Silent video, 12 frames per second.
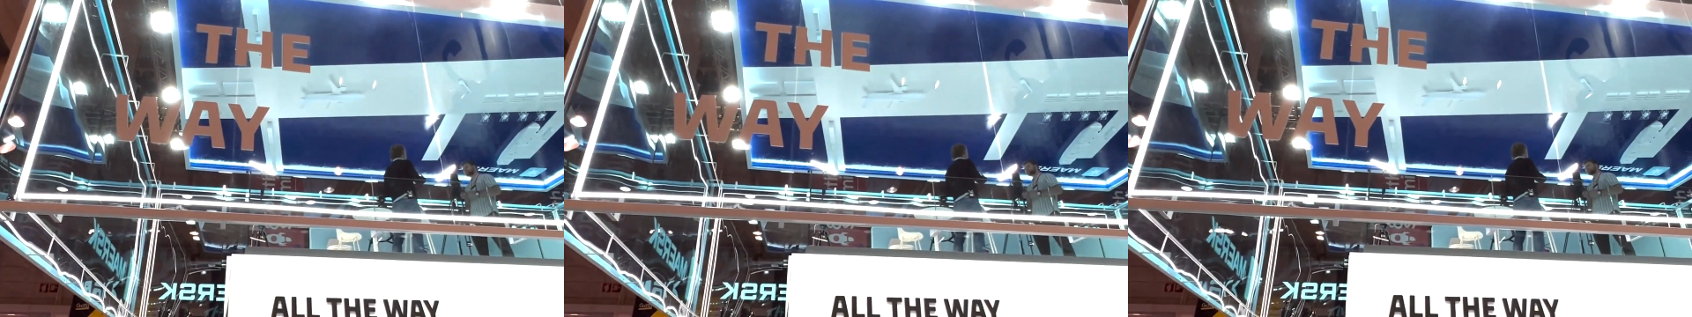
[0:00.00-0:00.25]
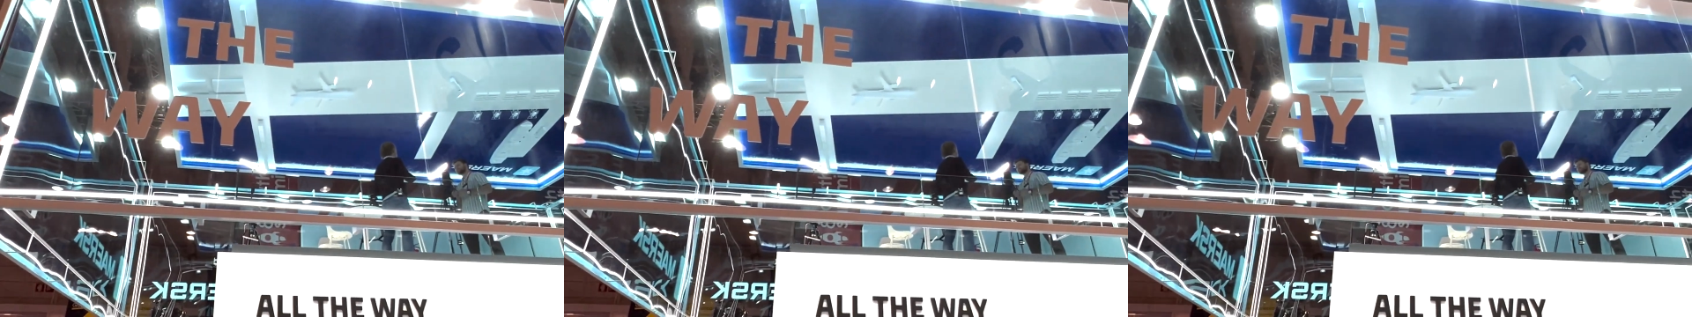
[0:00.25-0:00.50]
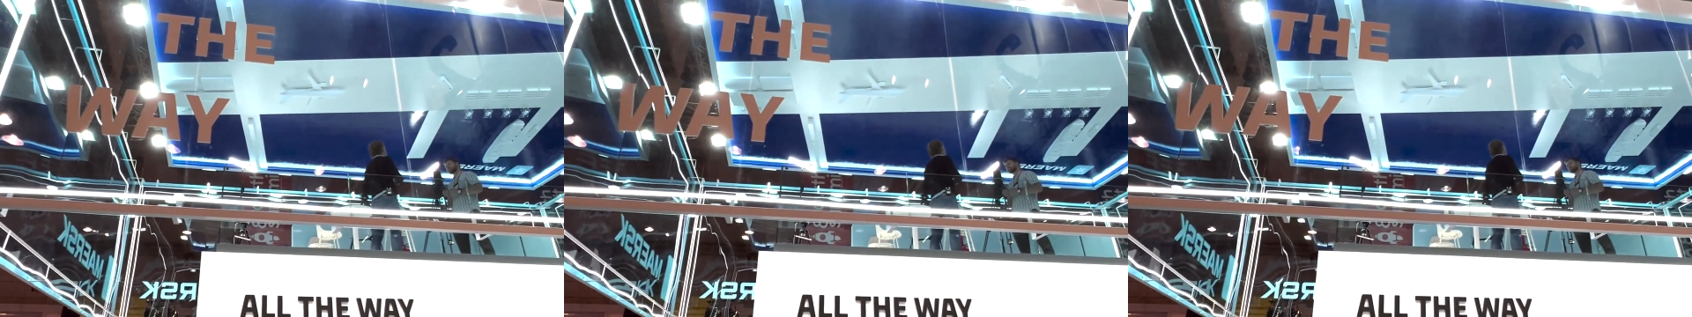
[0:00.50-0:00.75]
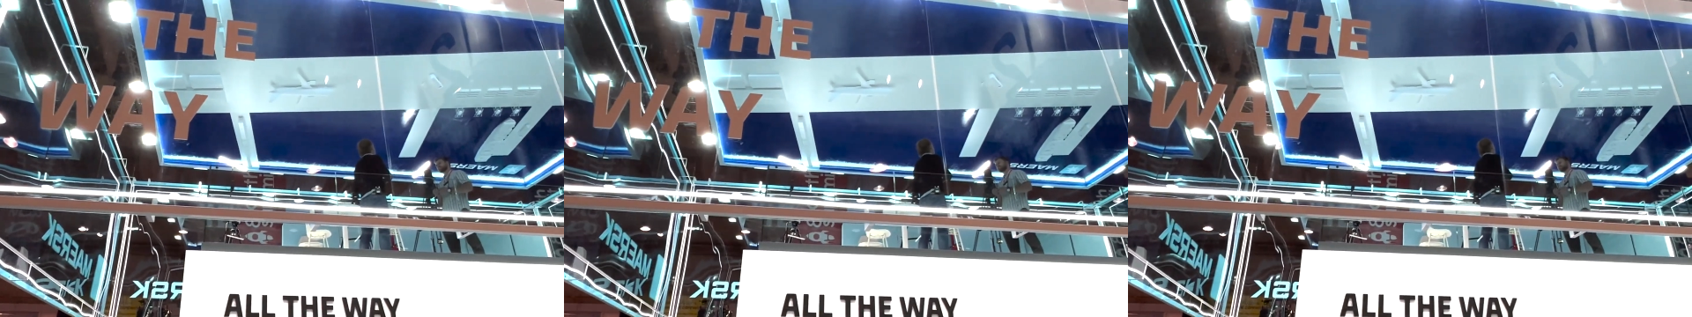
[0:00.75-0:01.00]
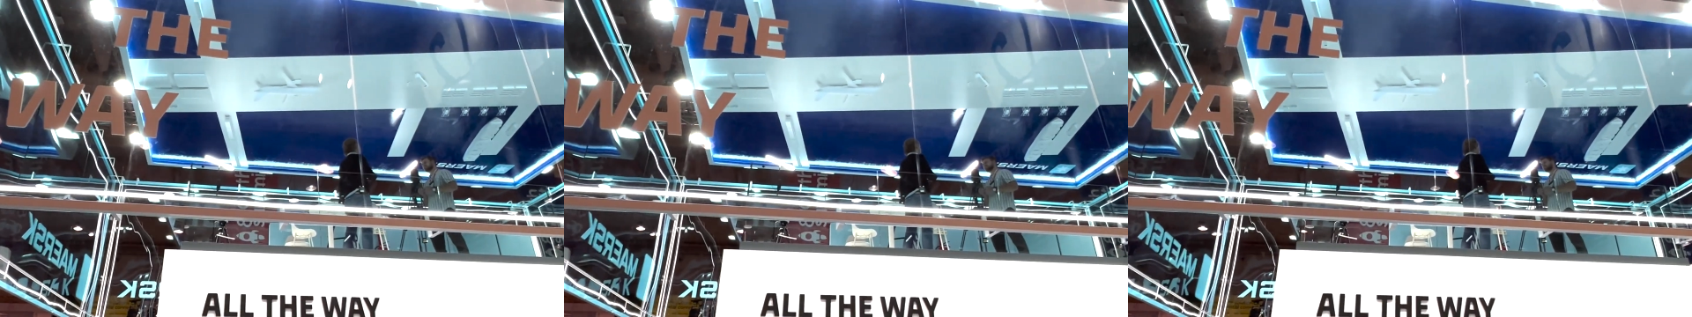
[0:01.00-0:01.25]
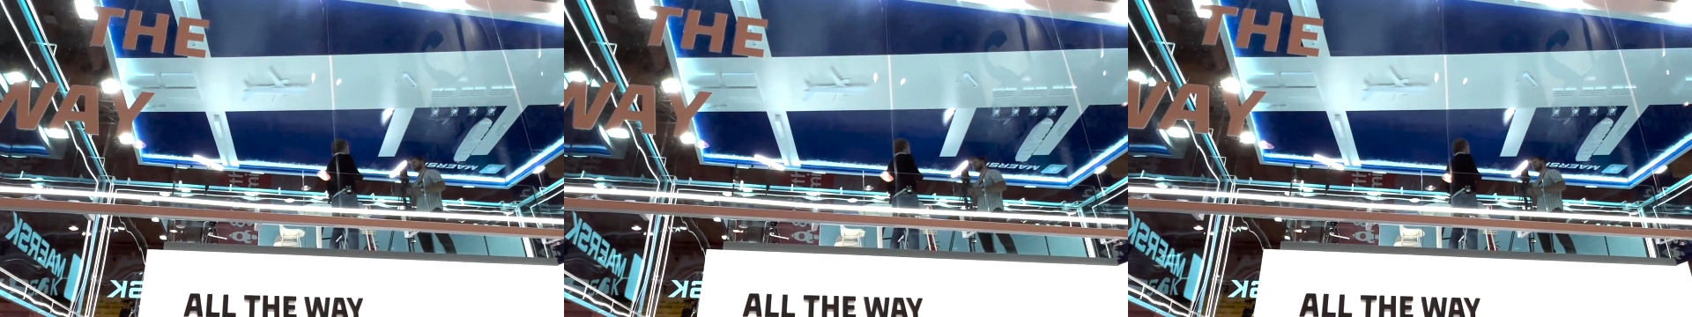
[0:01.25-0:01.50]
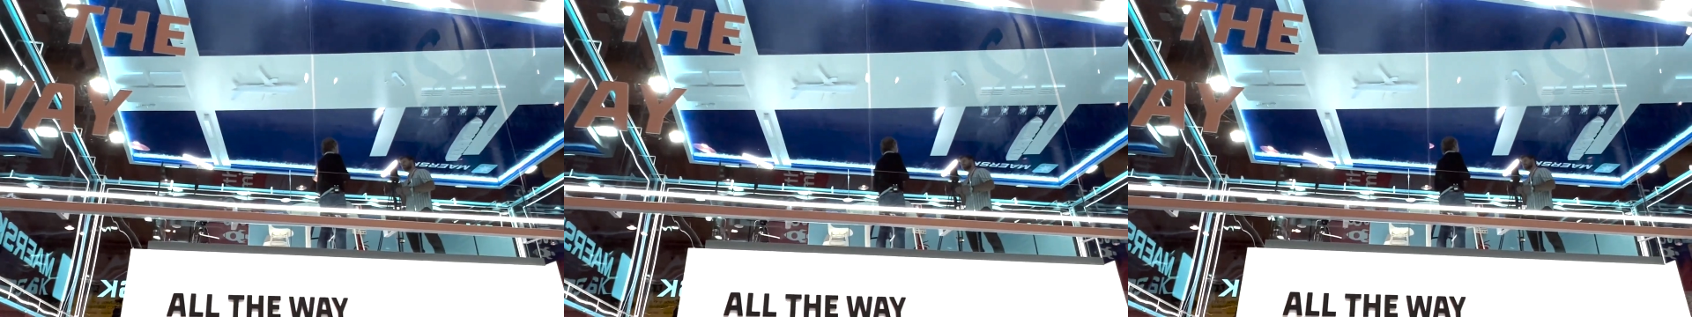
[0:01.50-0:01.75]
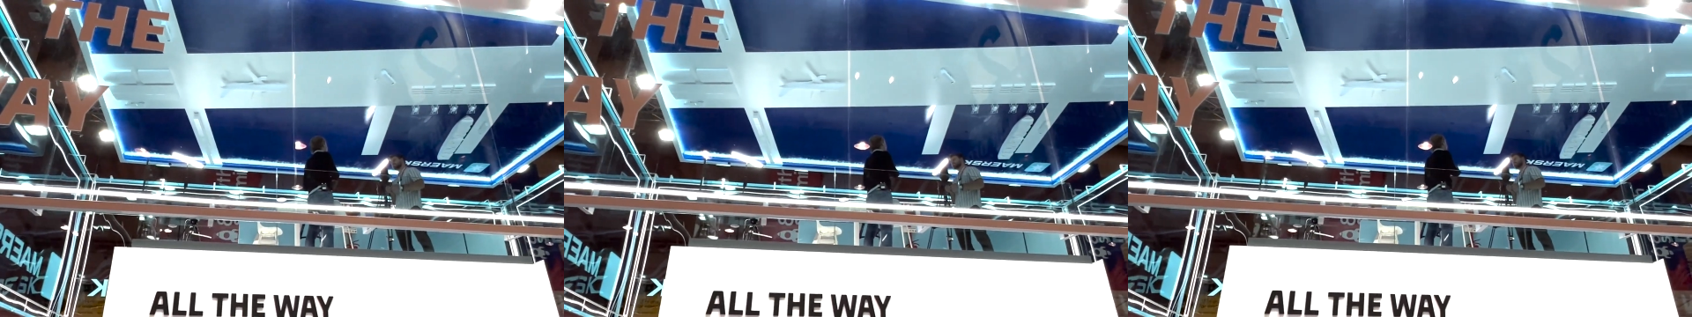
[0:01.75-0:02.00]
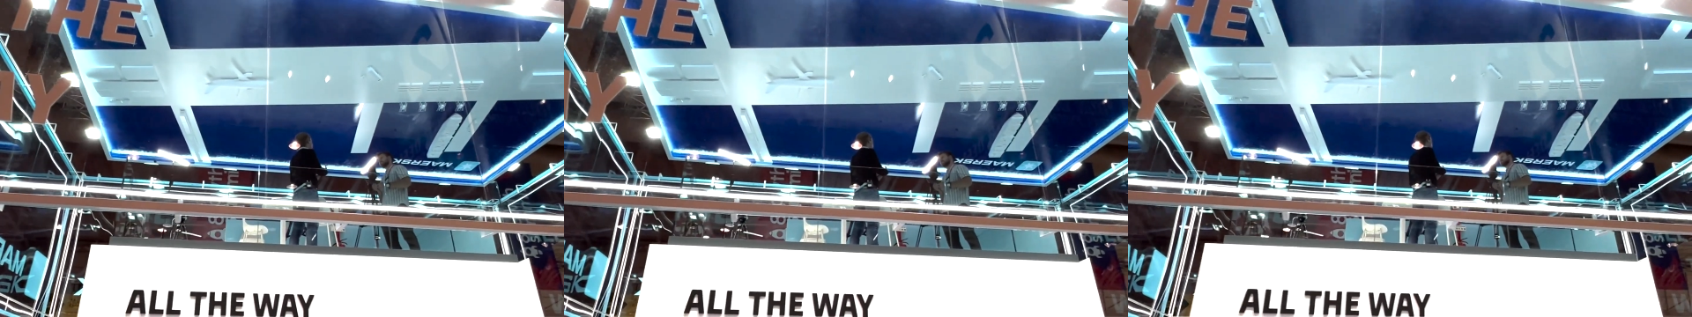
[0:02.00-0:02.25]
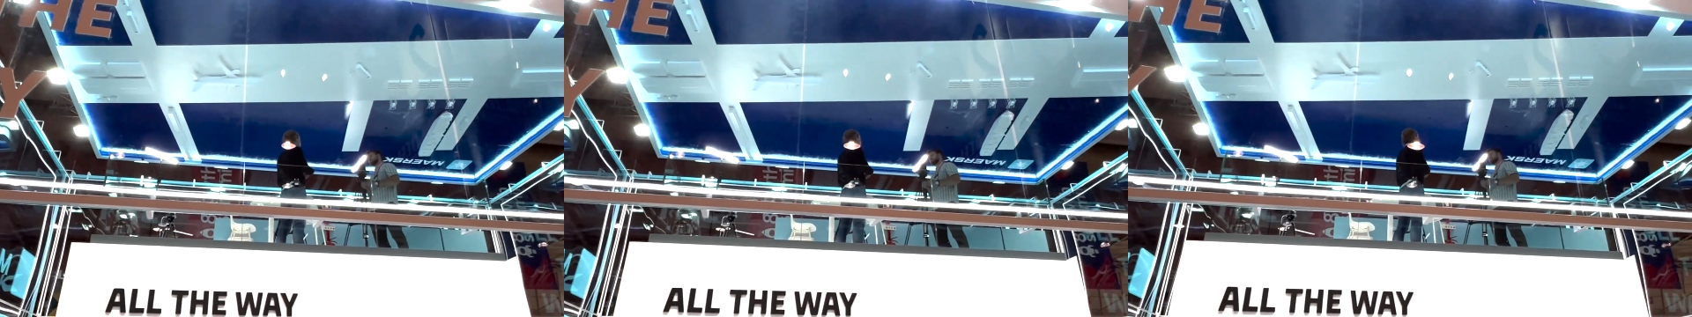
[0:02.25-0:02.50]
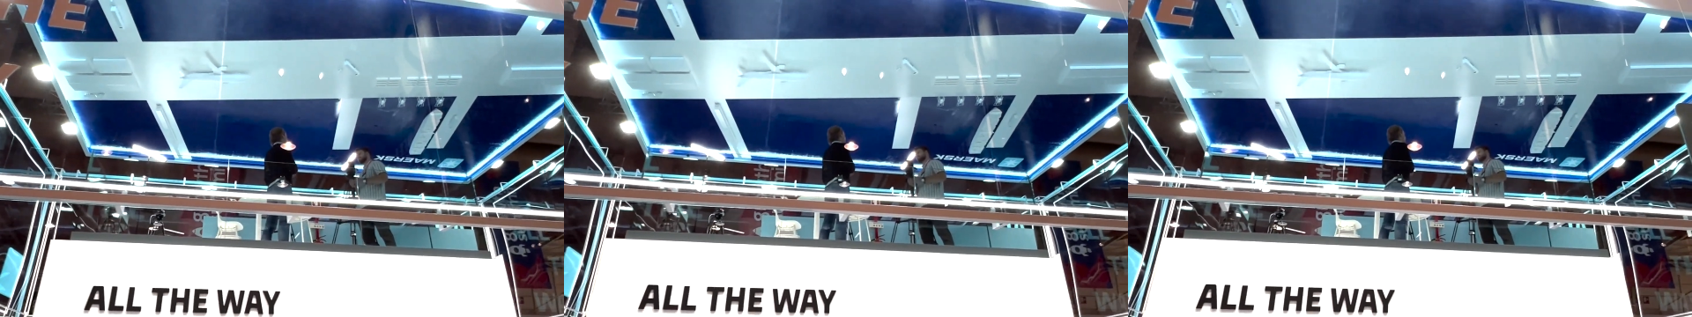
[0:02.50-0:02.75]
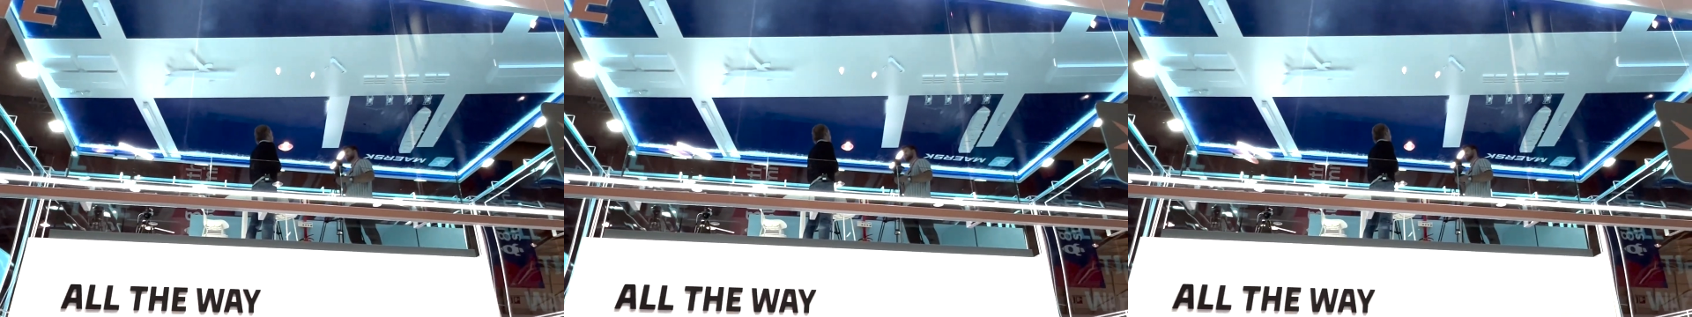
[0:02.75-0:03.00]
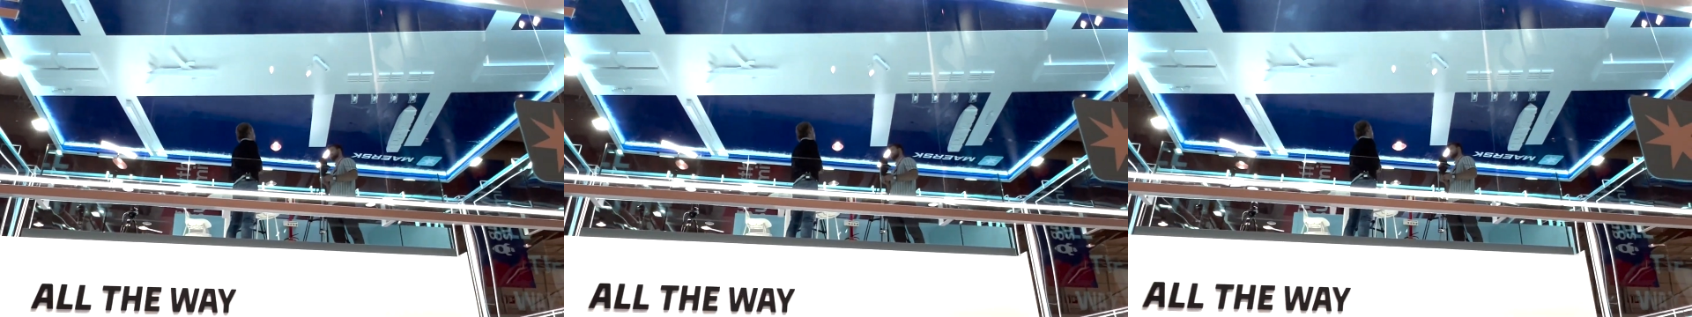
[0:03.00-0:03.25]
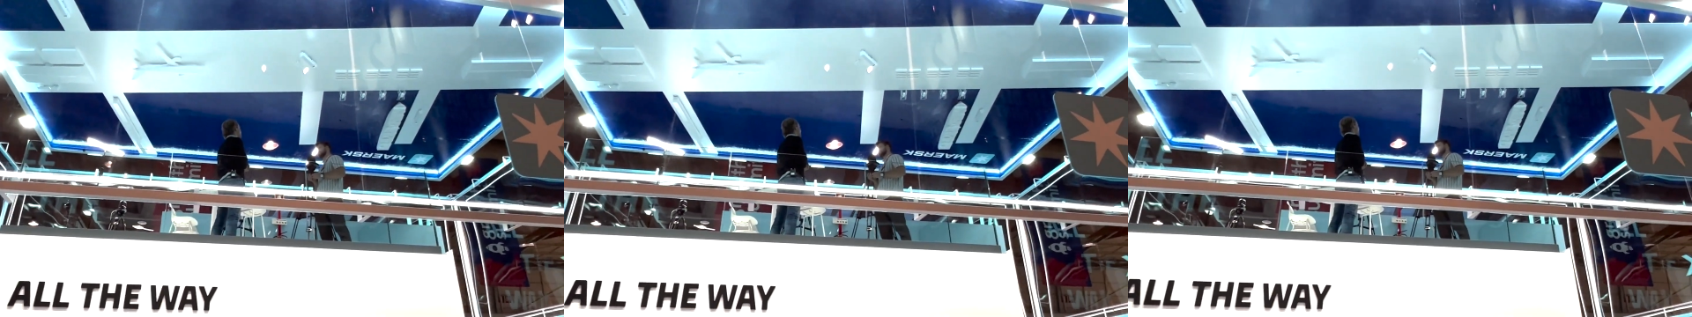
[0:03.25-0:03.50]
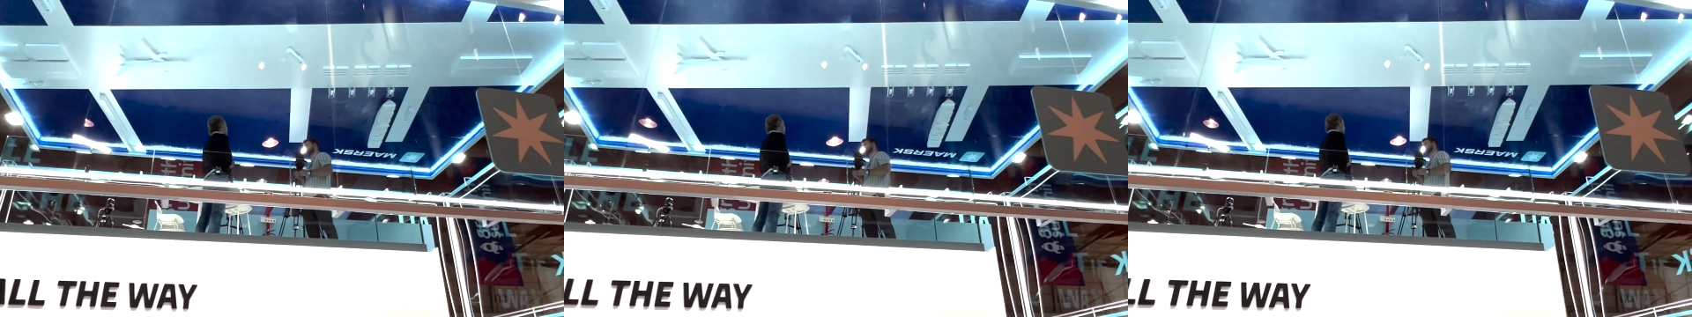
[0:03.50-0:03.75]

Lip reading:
No face is visible, so there are no lips to read.